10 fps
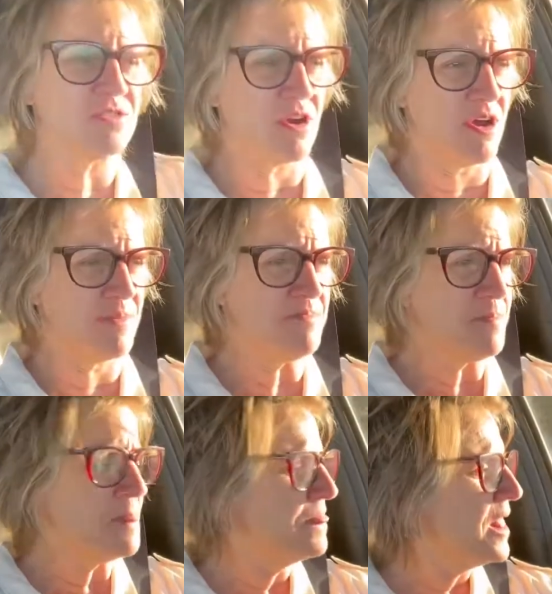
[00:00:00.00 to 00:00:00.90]
on.
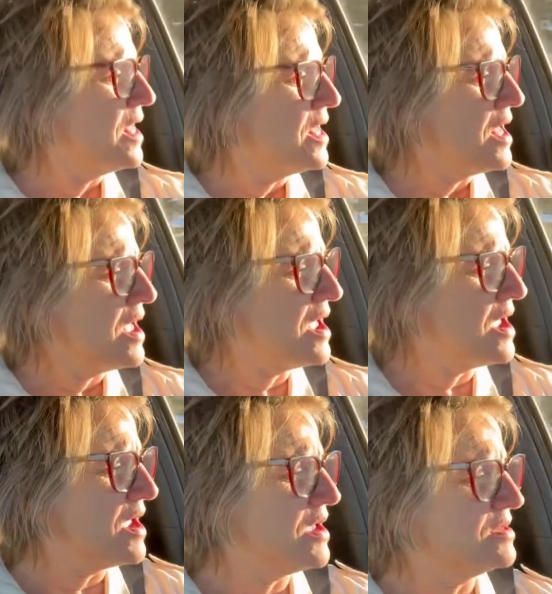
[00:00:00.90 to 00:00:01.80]

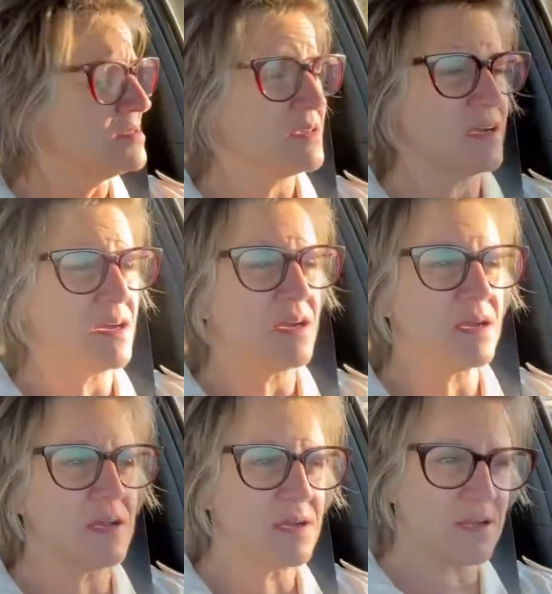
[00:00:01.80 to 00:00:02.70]
And
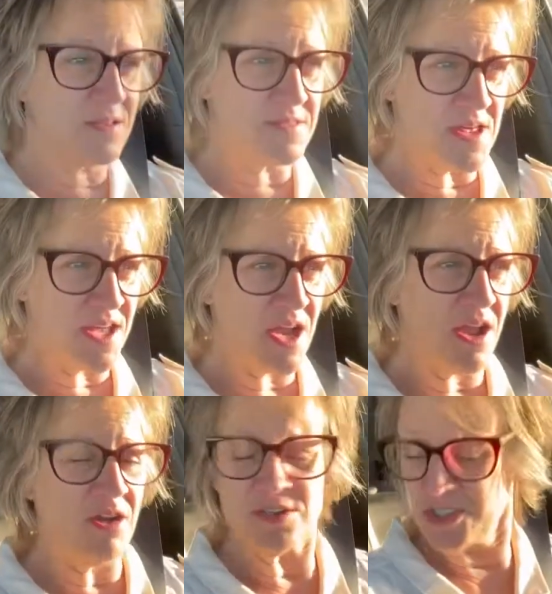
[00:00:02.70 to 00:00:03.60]
then
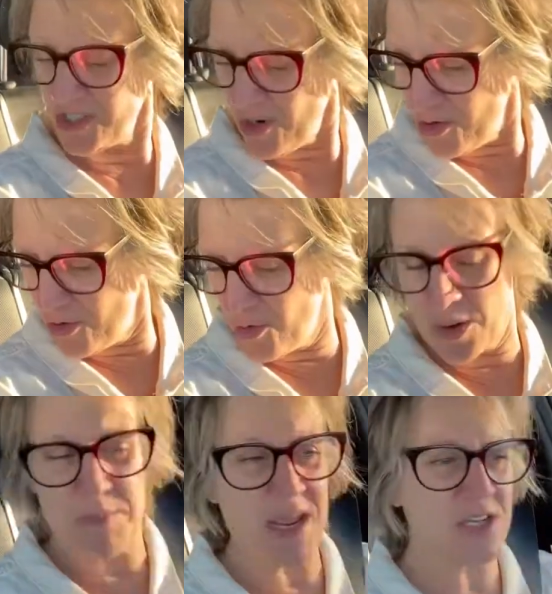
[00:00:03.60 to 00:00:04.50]
I also
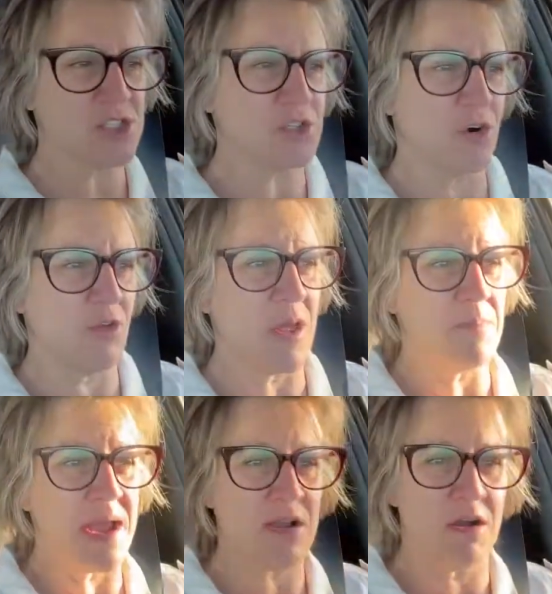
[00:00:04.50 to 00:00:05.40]
make sure that
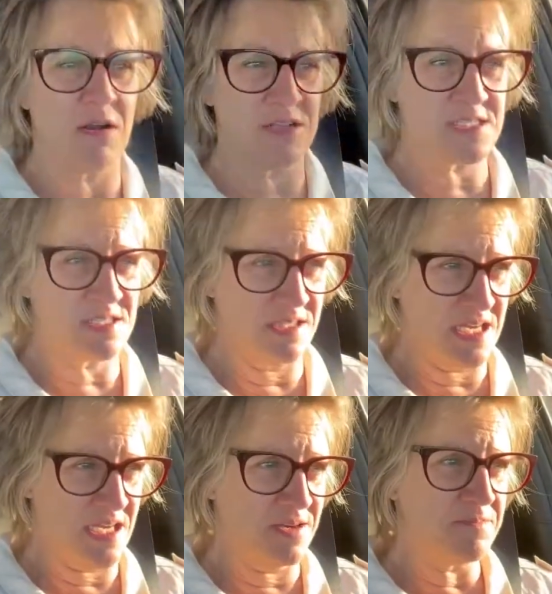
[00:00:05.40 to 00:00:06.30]
my car is
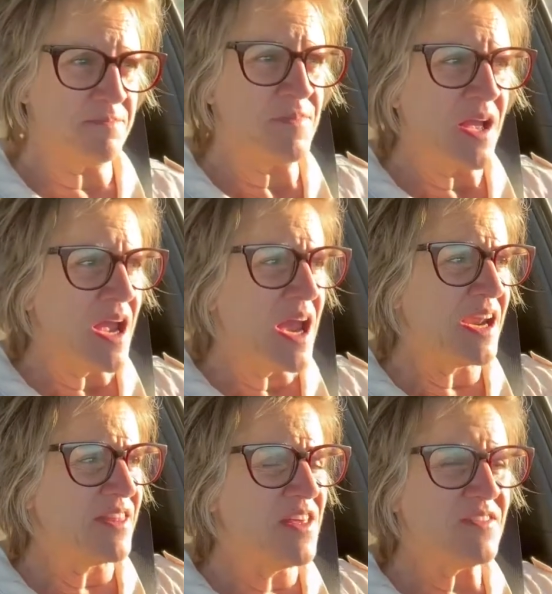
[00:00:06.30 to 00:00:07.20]
clean.
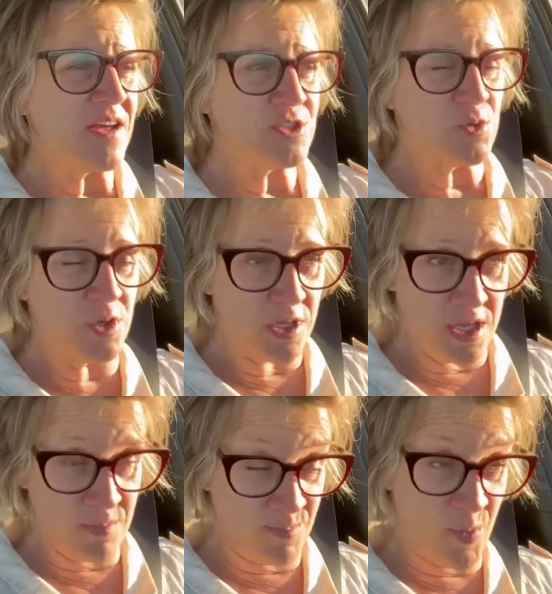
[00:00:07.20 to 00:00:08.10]
And I think that's
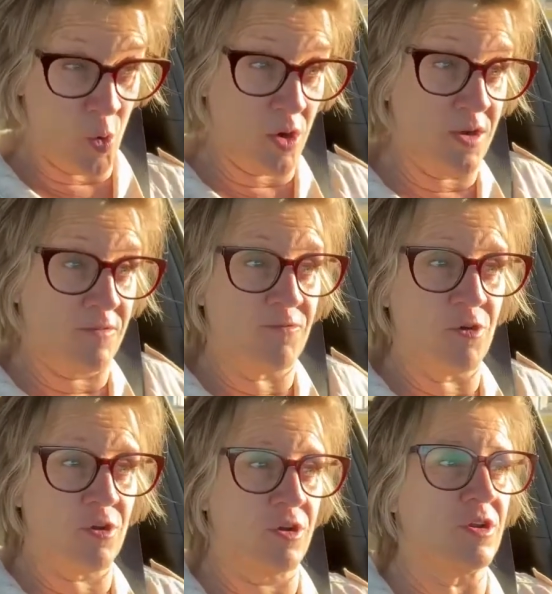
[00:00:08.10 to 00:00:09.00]
really important
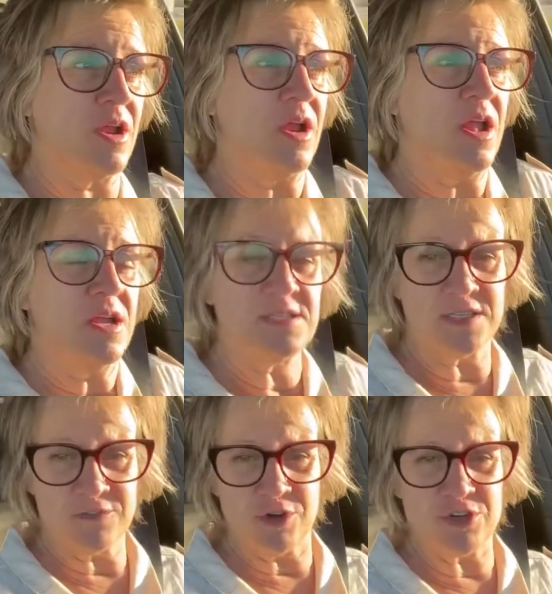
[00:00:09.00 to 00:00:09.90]
for
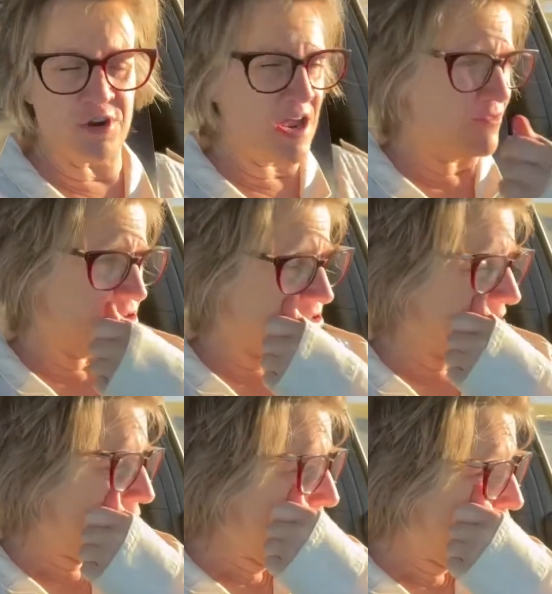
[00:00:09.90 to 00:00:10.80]
delivery drivers.
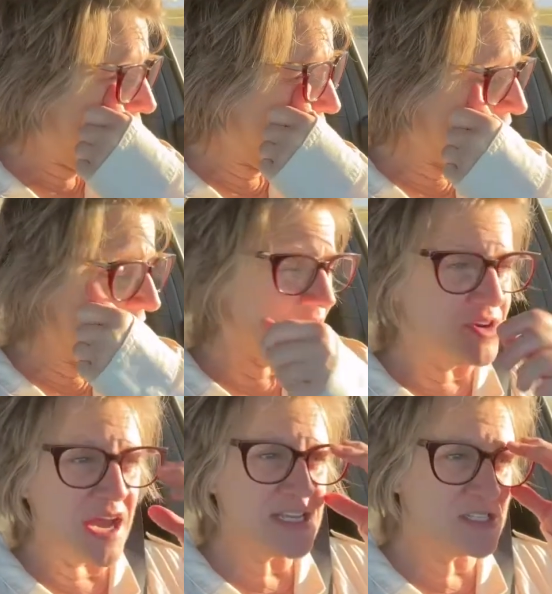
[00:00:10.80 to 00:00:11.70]
Whether you have a
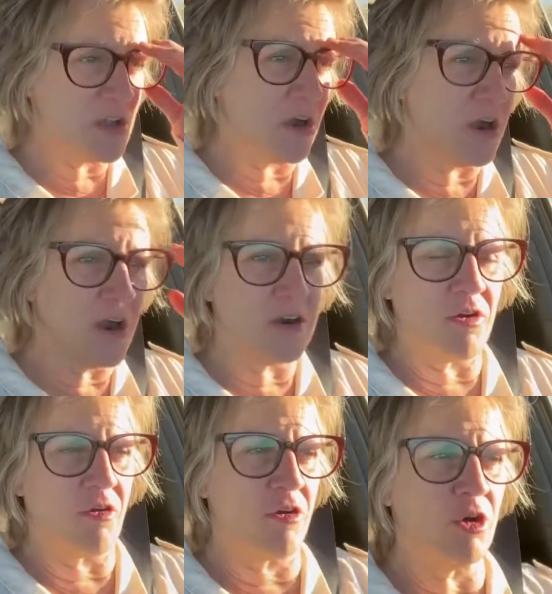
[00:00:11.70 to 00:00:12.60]
nice car
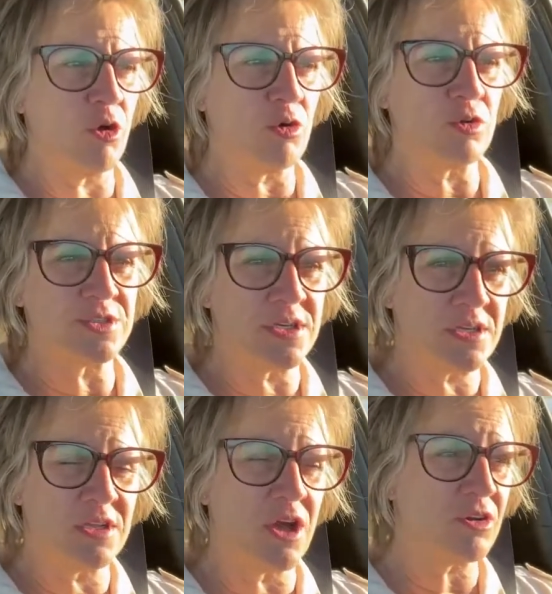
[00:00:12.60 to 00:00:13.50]
or an old
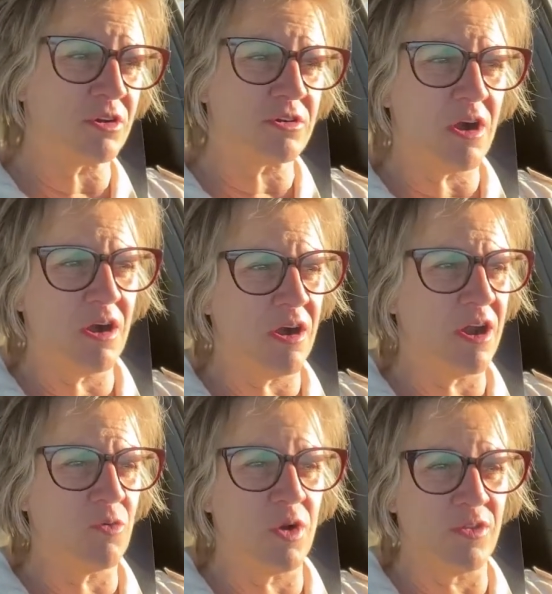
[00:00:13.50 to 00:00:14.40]
clunker
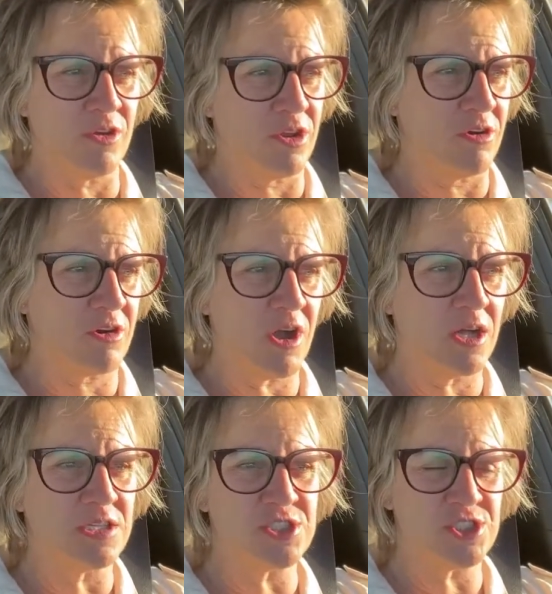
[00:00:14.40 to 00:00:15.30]
car, whether you're a
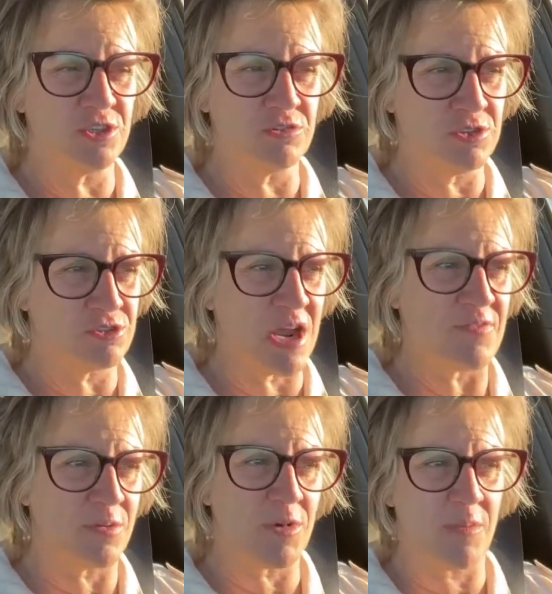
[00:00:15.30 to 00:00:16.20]
college student
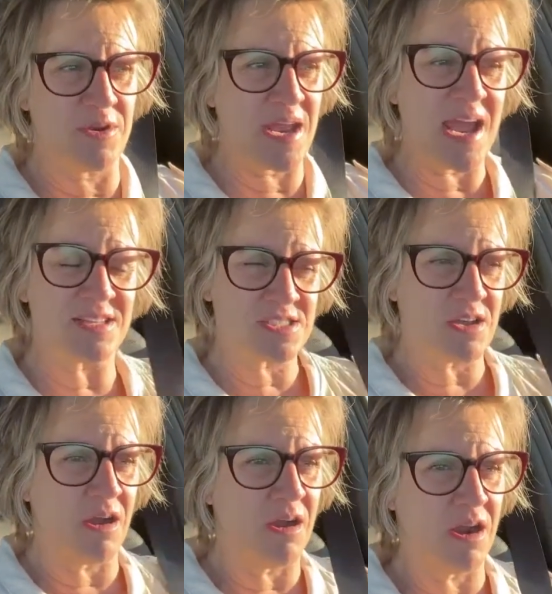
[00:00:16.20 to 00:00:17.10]
driving mom and dad's
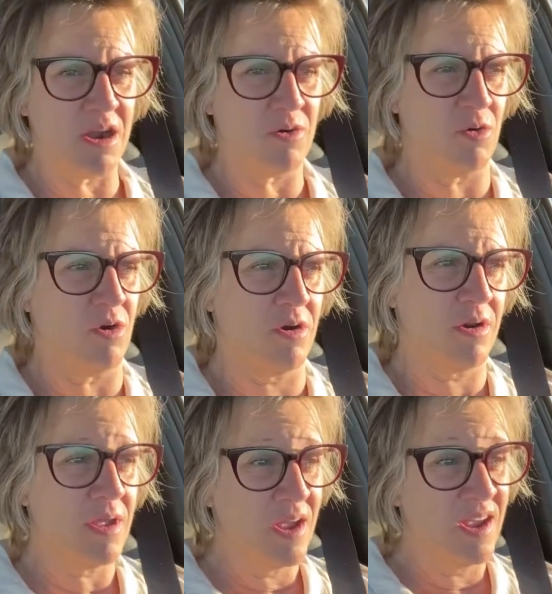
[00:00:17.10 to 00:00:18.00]
car,
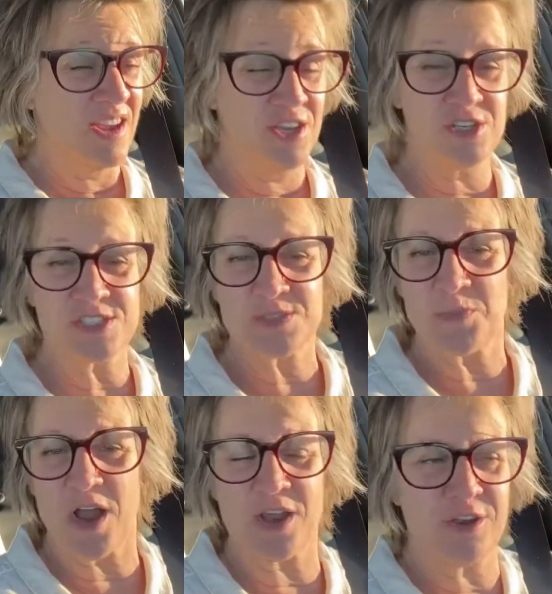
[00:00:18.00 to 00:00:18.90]
or you just
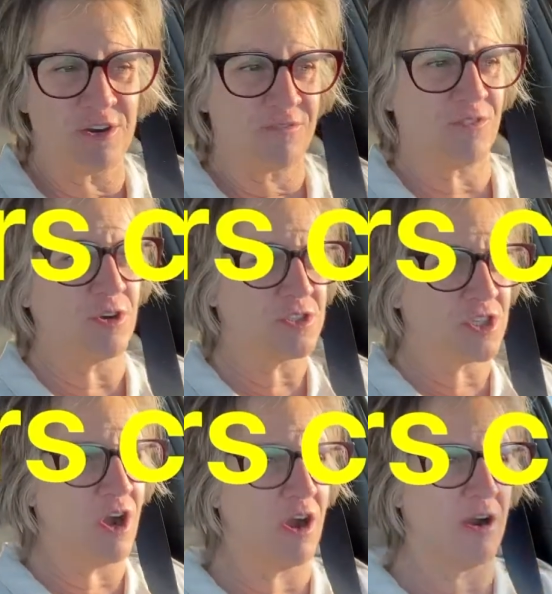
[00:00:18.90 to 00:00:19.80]
bought your first
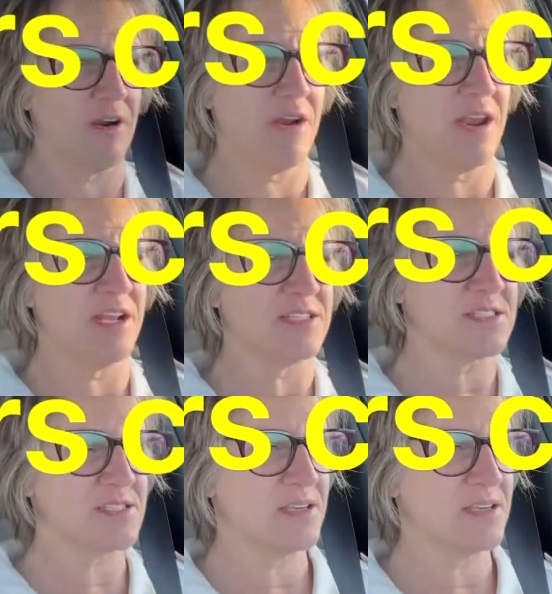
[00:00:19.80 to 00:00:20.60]
car and it's